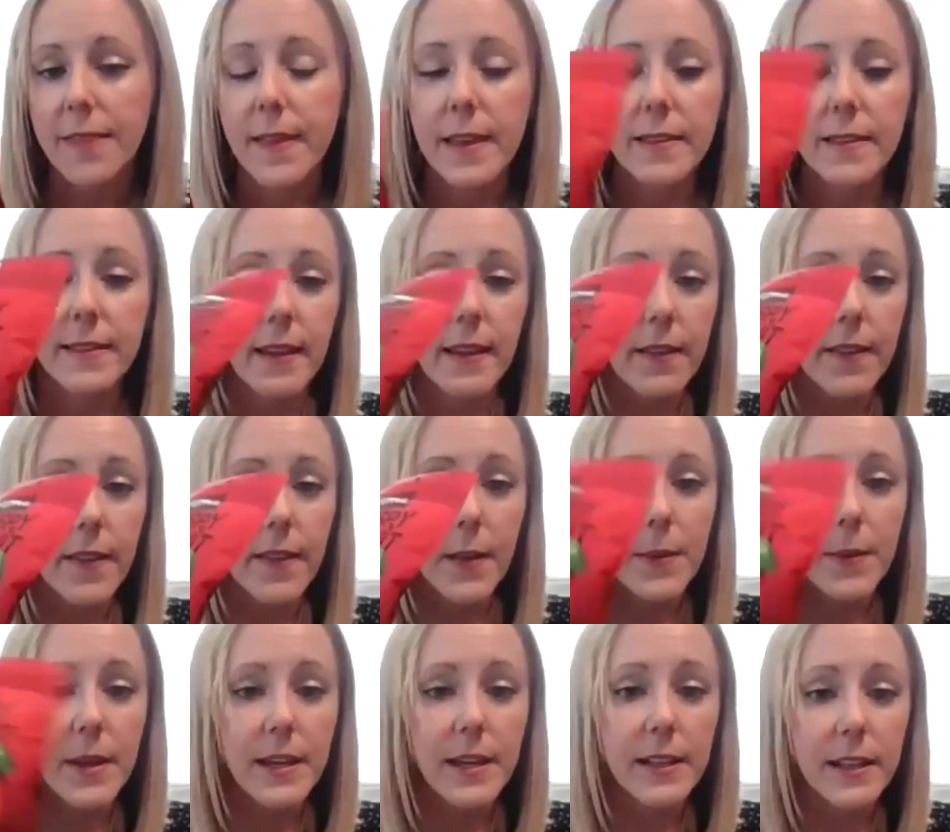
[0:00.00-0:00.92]
They sell
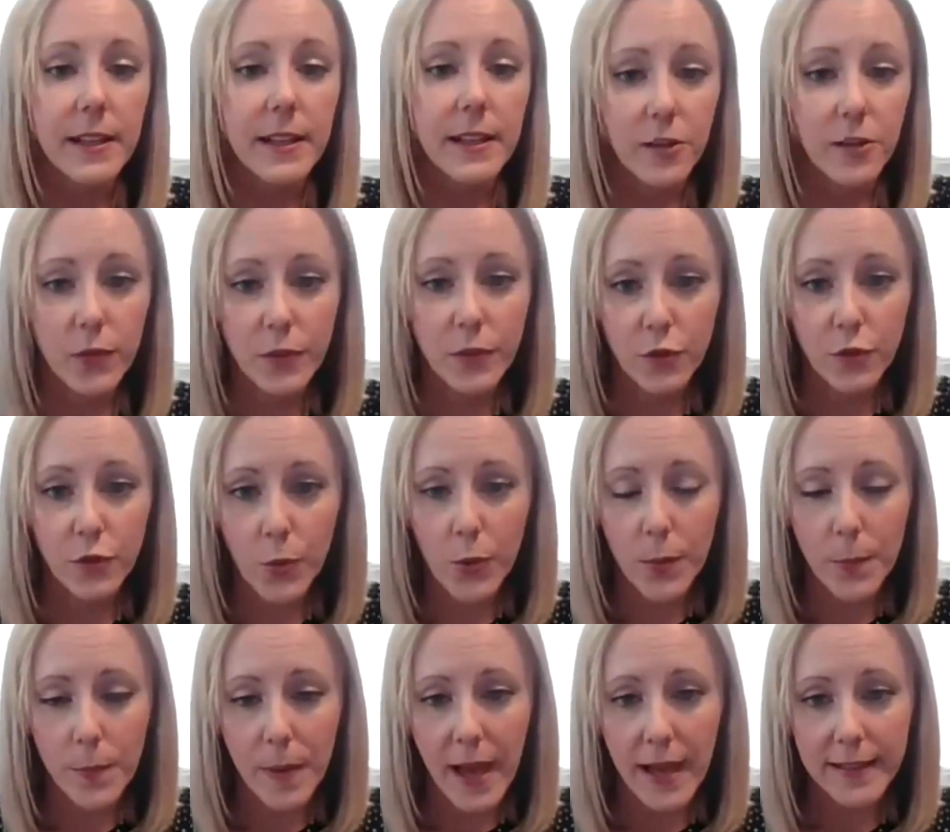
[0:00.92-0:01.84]
them in
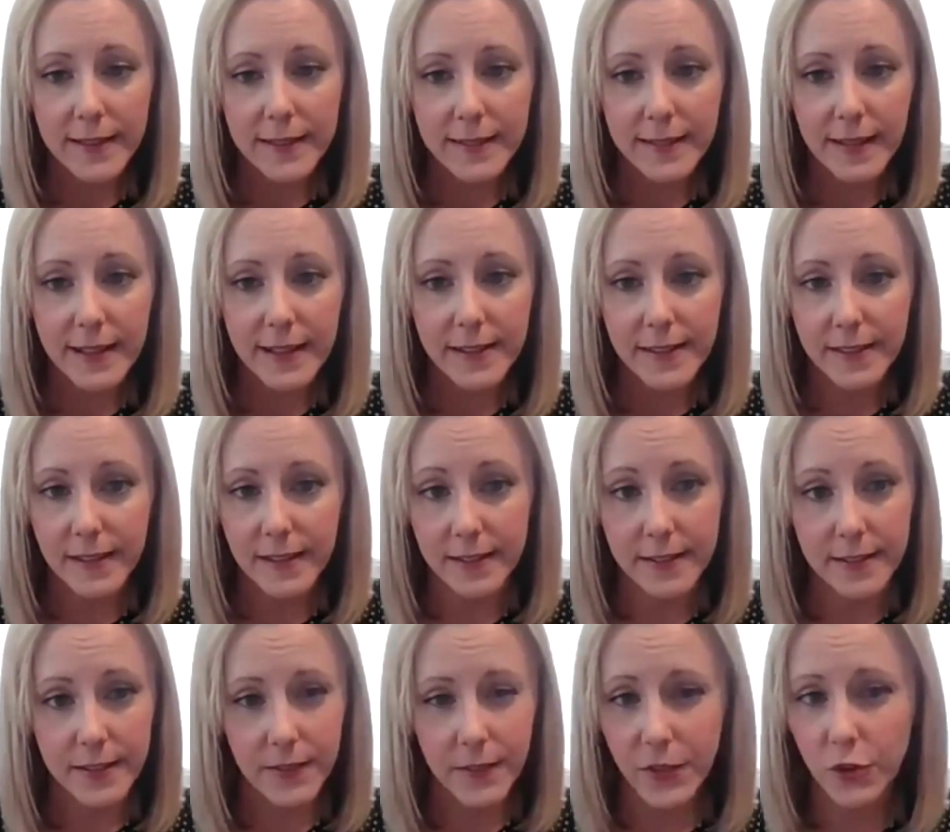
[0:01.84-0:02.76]
individual bags like
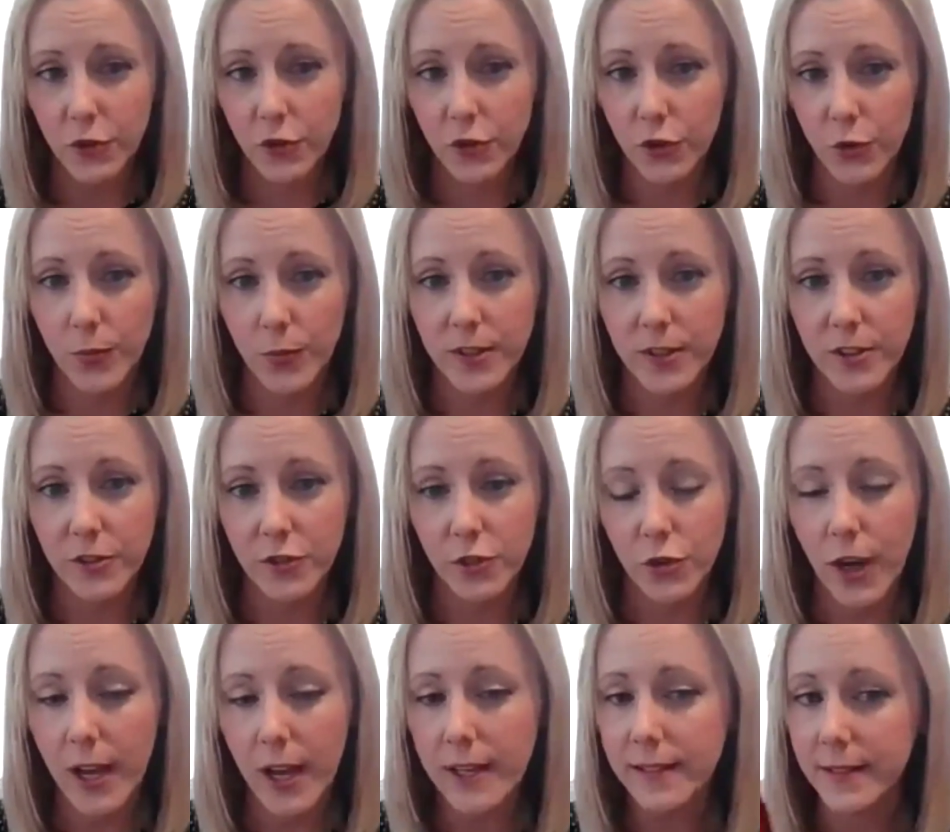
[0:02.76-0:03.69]
this if you just want
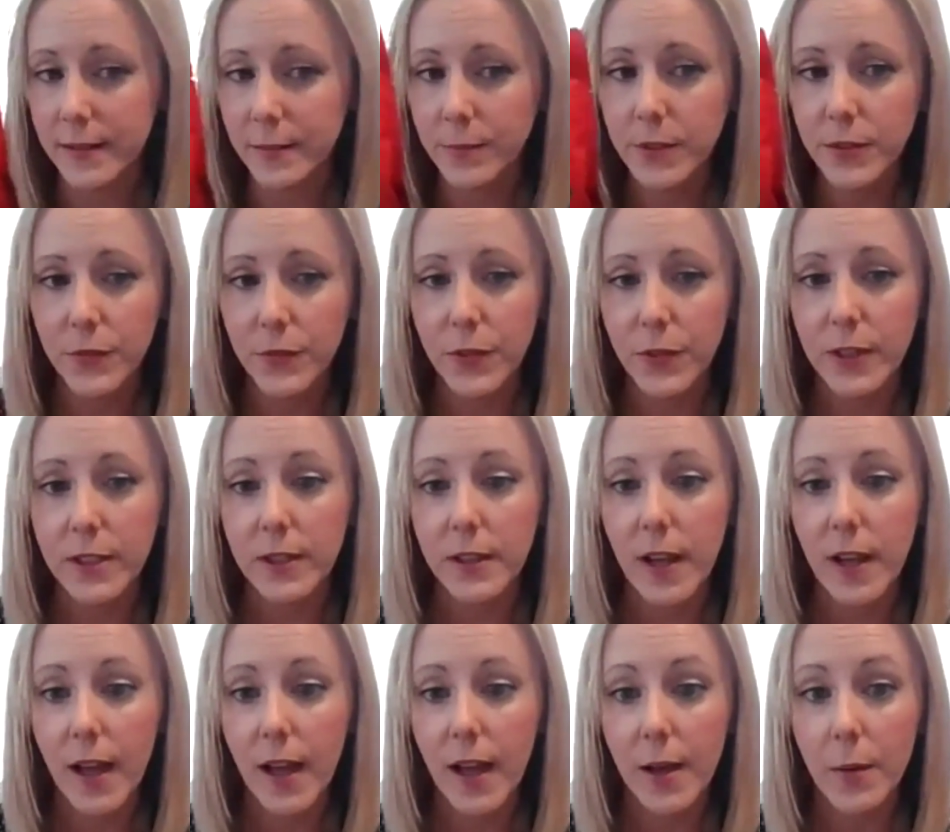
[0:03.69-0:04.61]
to try some
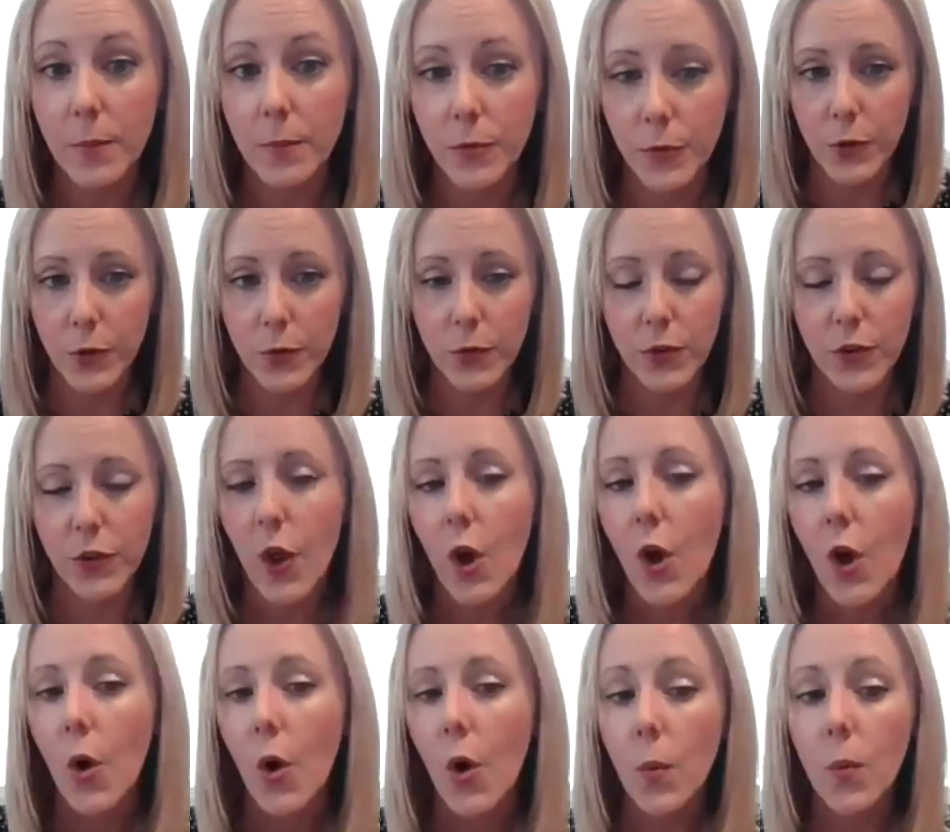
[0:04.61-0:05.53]
different fruits,
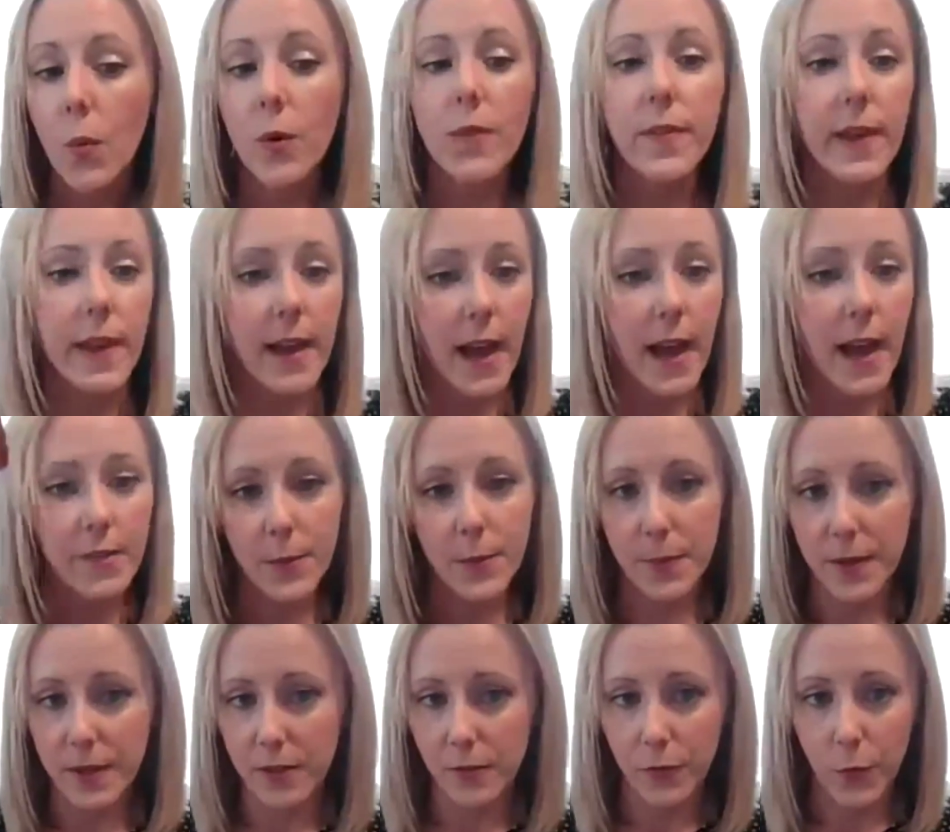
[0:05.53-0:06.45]
or they have
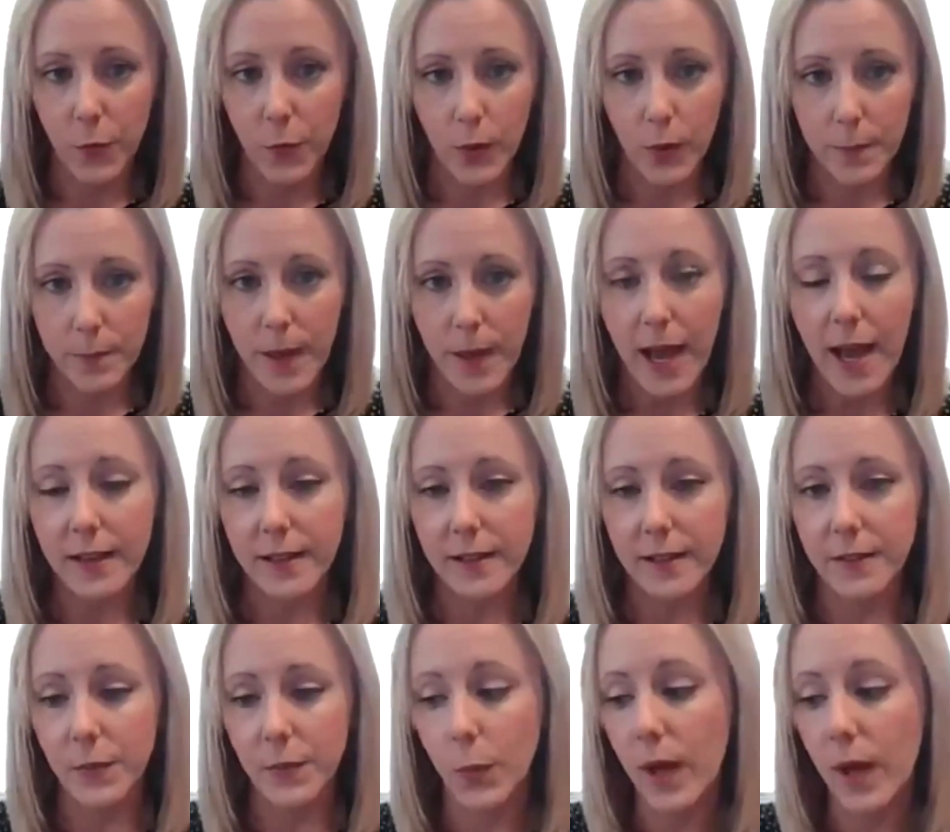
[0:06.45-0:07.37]
a big 4-pack
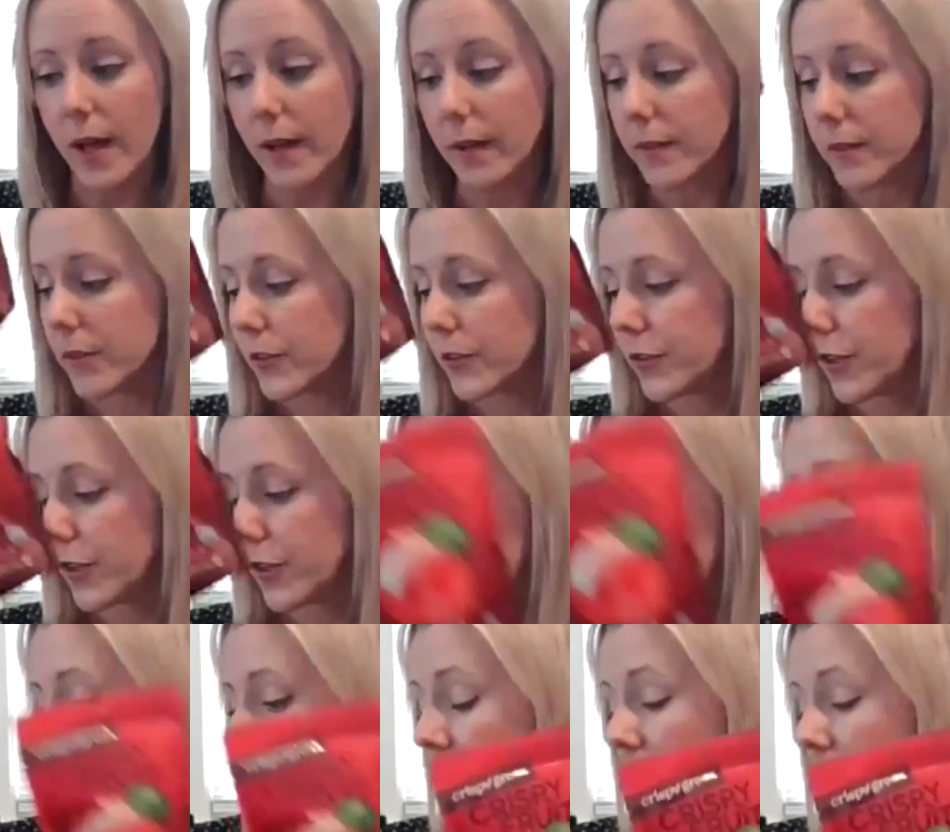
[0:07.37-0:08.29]
as well.
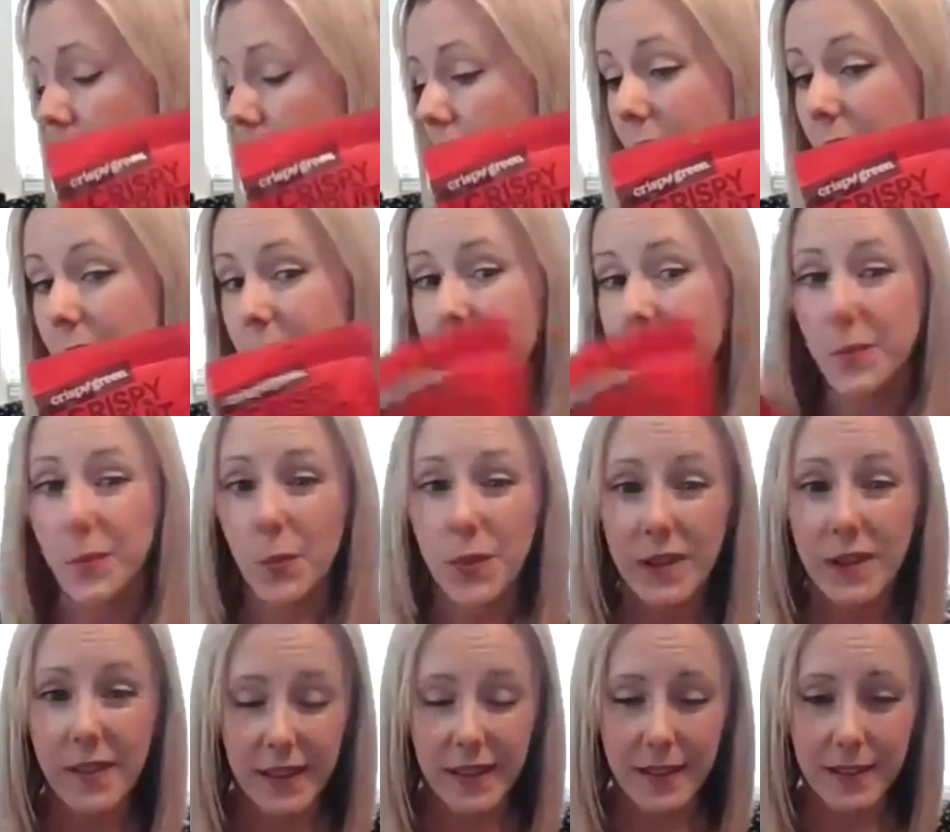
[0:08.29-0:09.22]
So
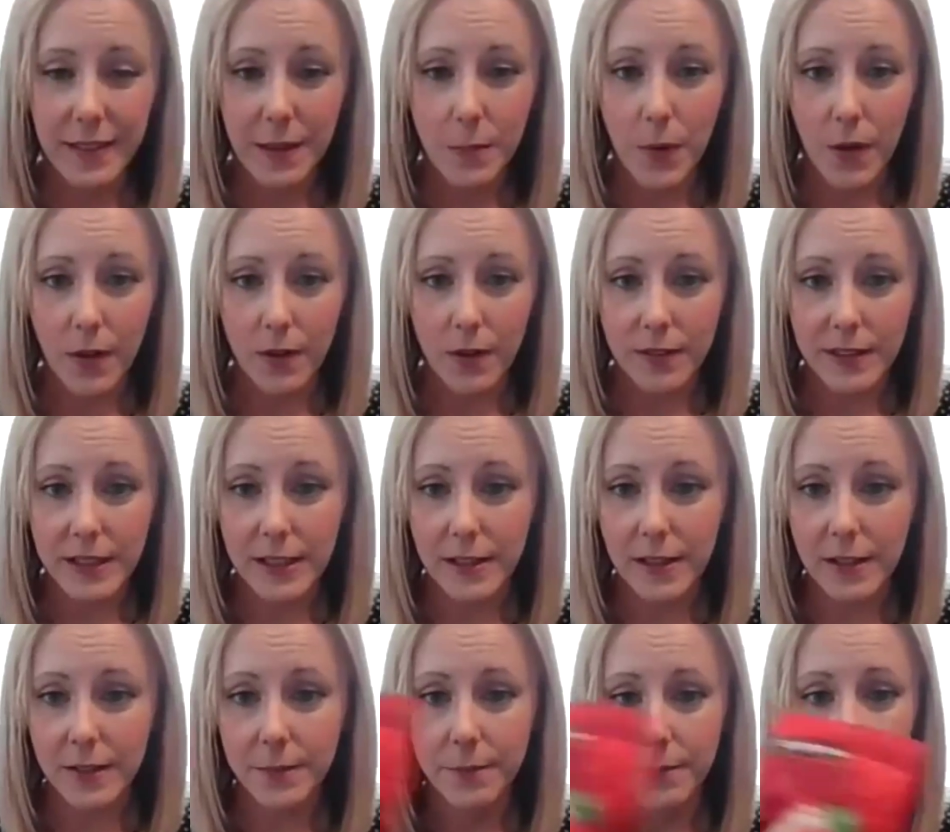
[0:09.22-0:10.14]
we like them all
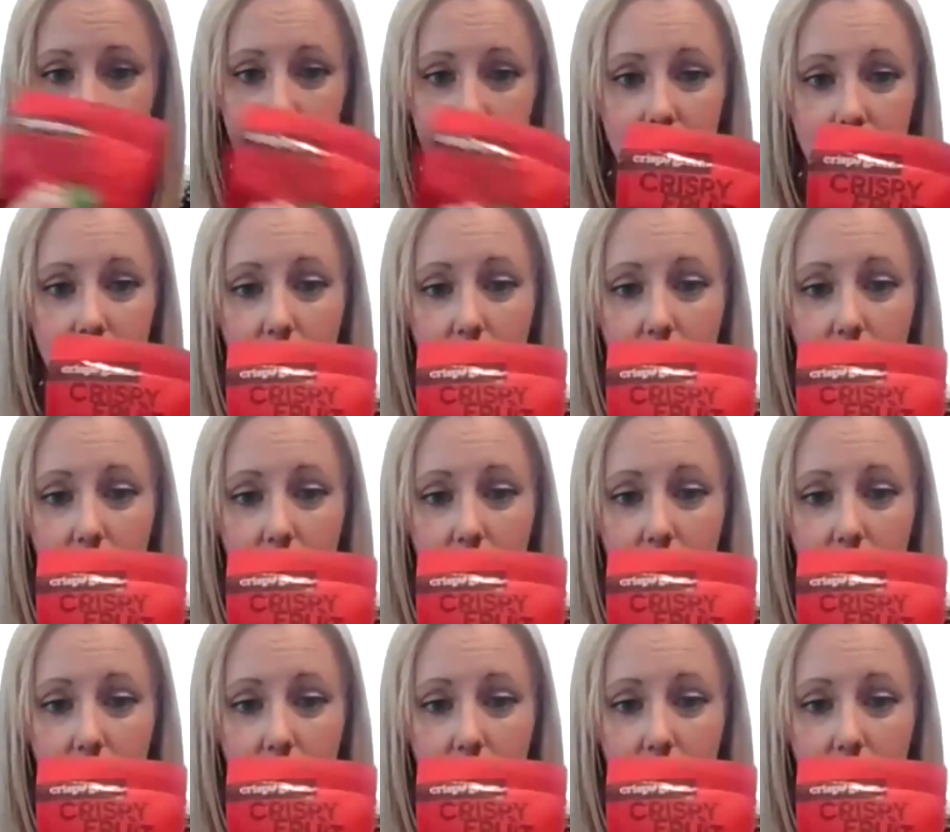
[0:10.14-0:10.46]
here.